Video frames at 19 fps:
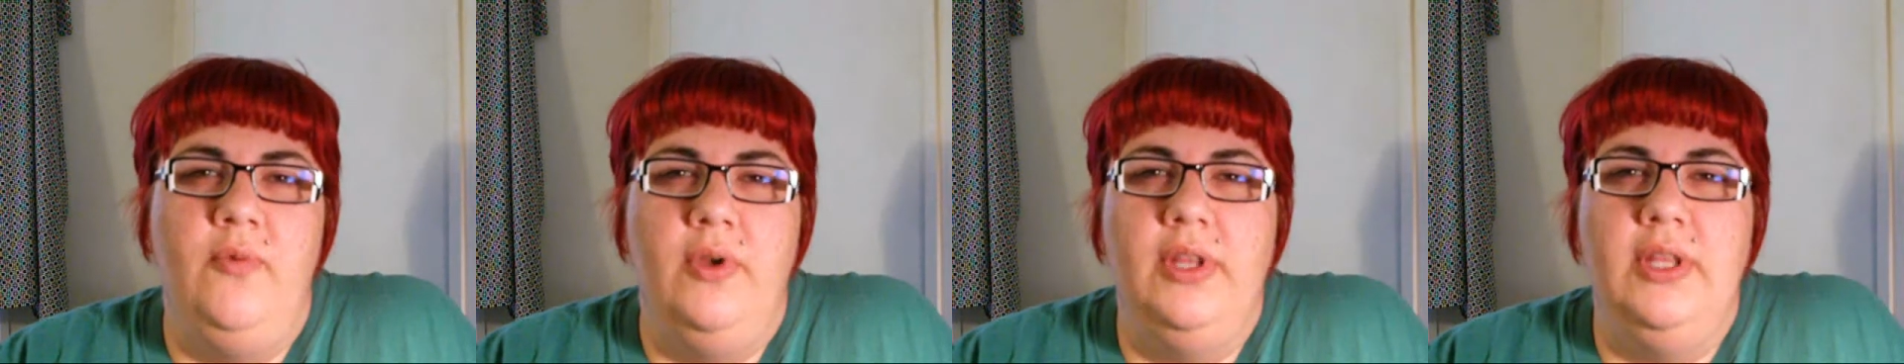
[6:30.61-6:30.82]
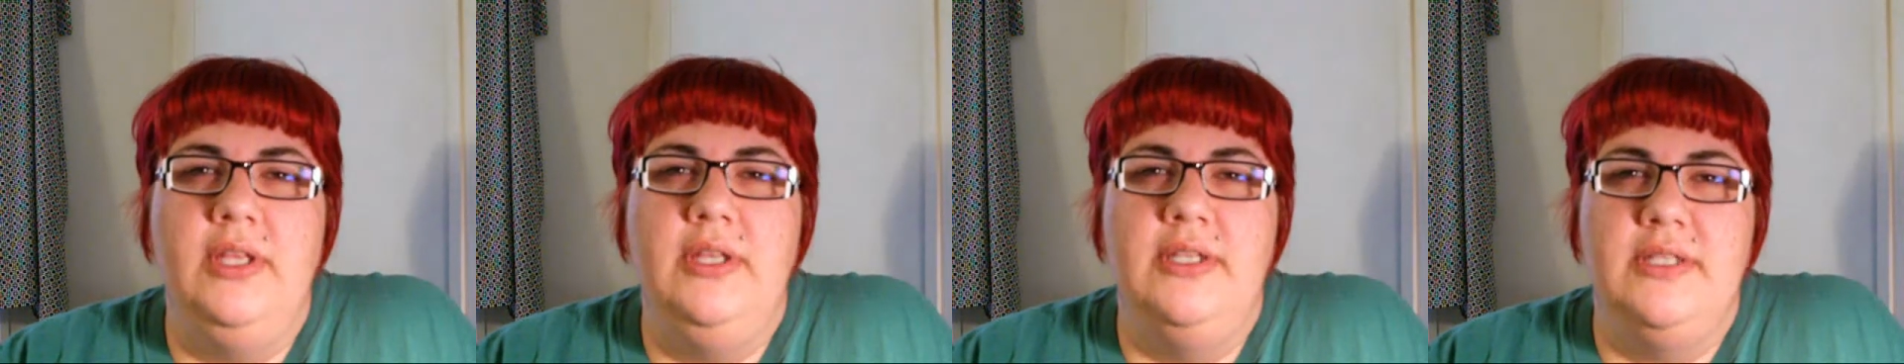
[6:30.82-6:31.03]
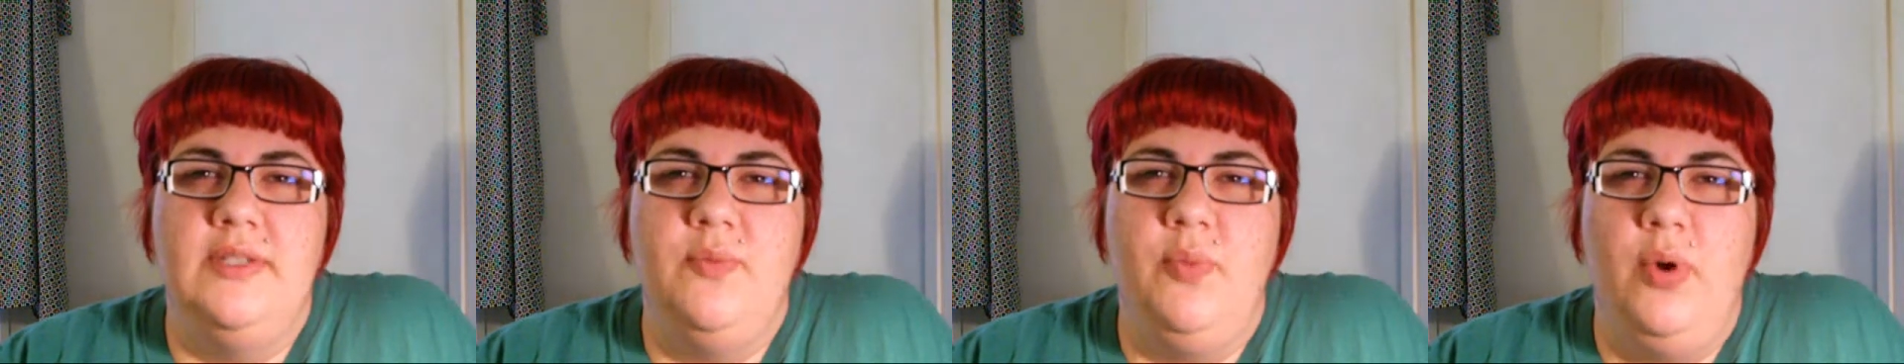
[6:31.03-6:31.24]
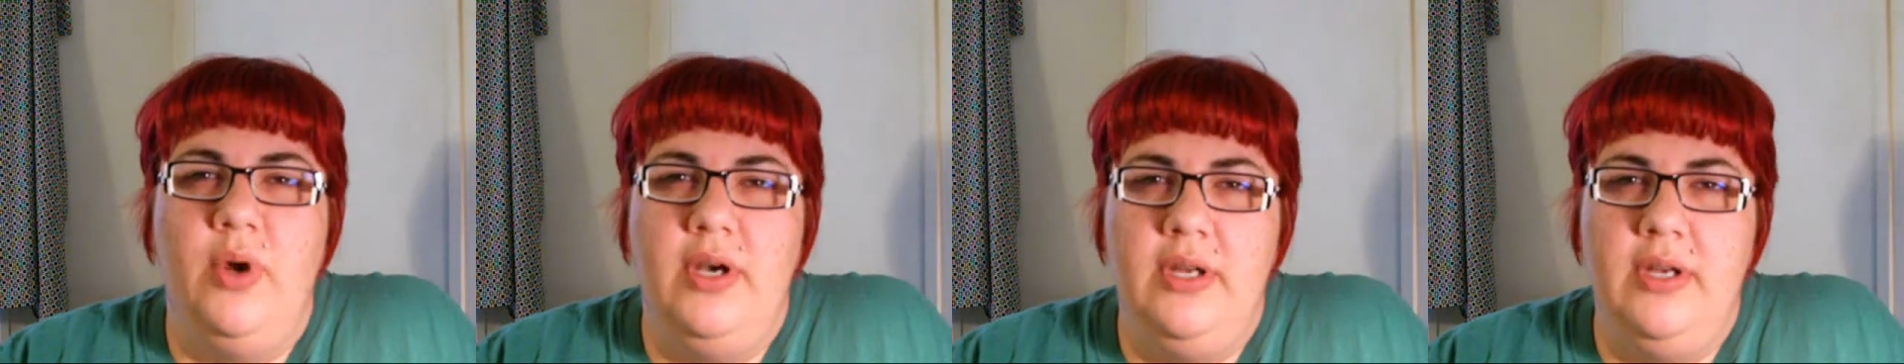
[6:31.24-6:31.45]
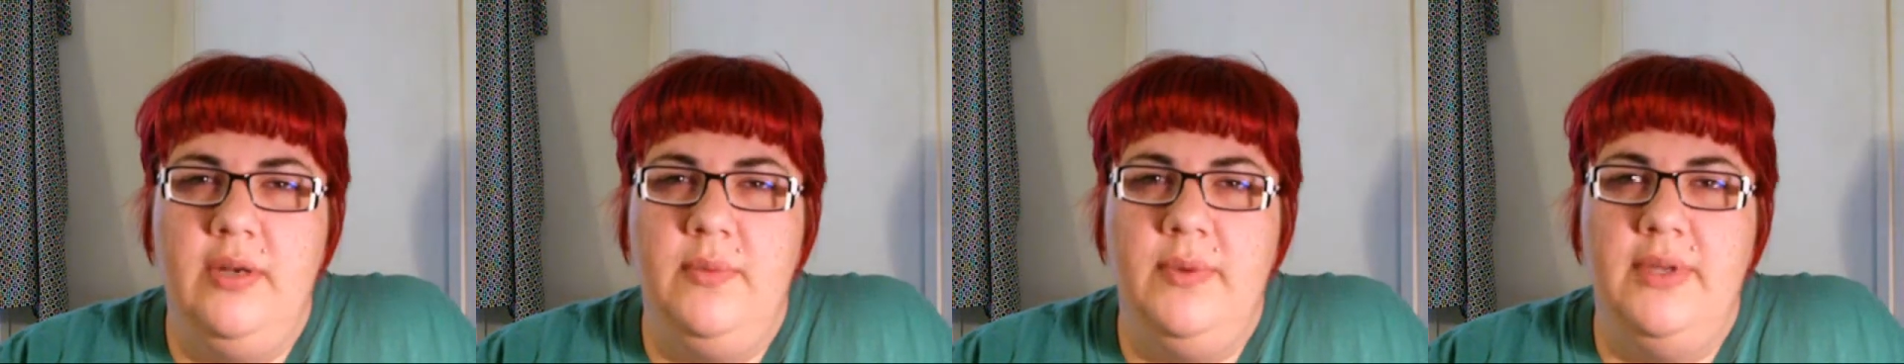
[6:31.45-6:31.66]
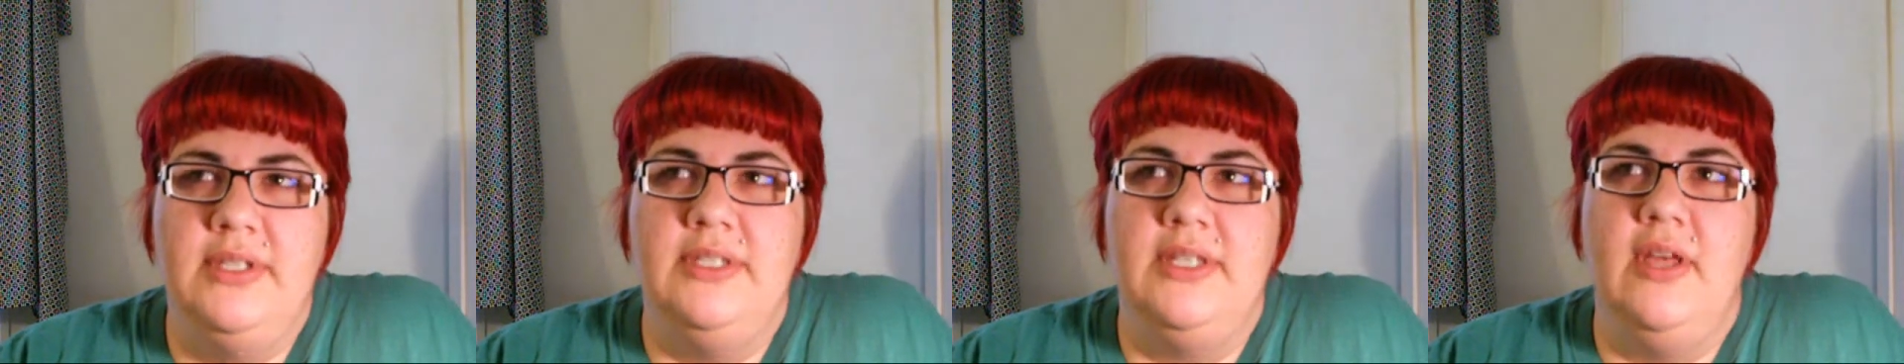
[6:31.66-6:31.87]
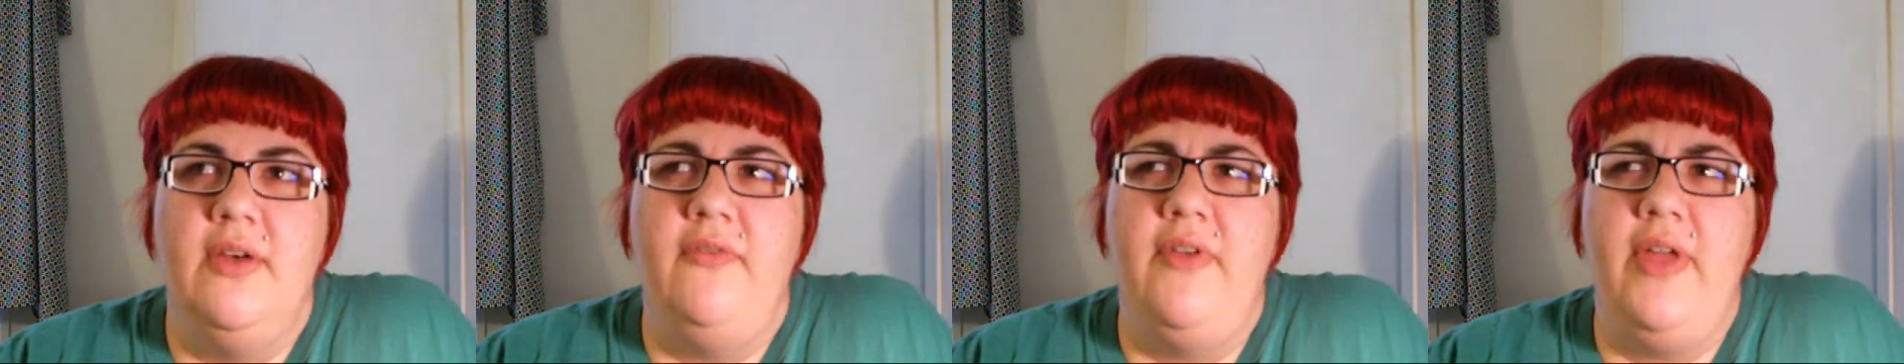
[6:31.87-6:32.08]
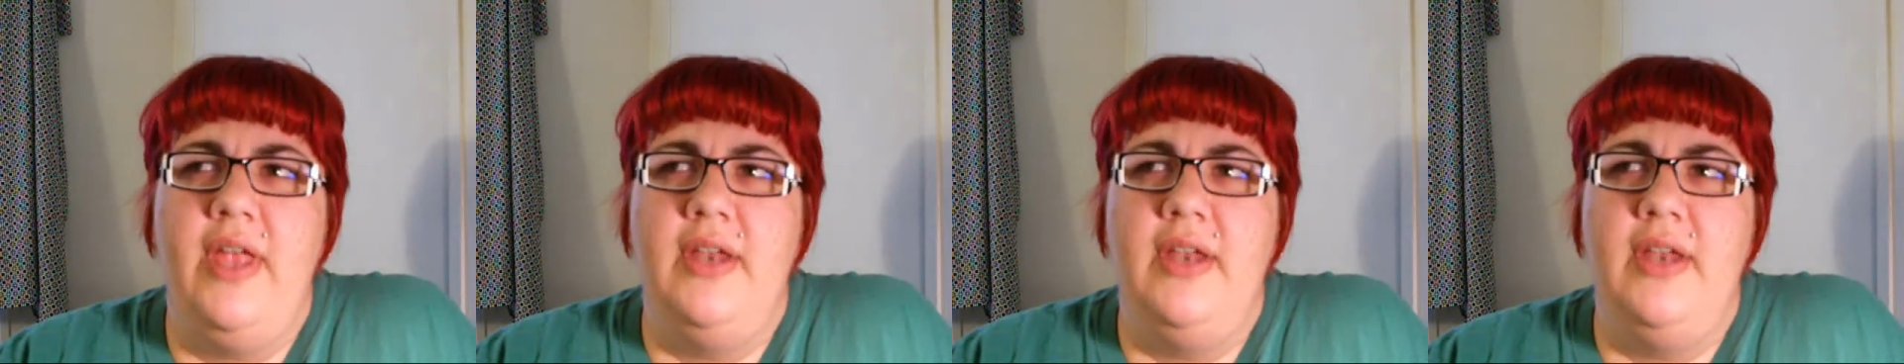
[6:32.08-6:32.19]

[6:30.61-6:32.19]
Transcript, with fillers: really disappointed in myself